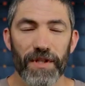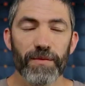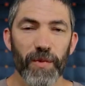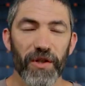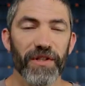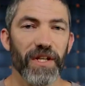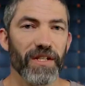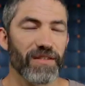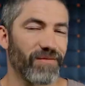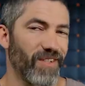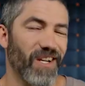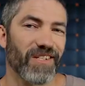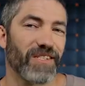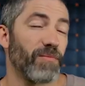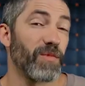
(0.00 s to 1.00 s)
This build is
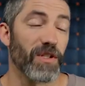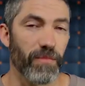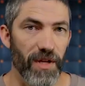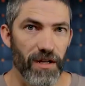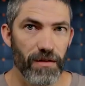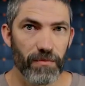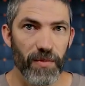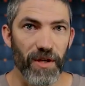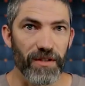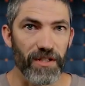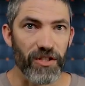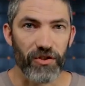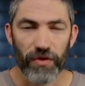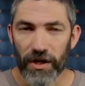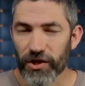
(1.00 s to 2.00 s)
custom to me, but the
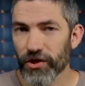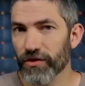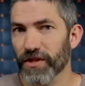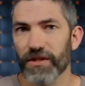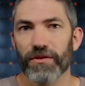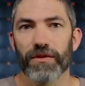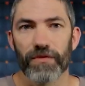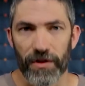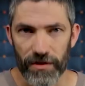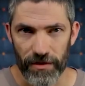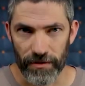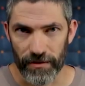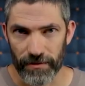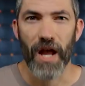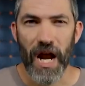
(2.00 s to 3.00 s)
structure is universal.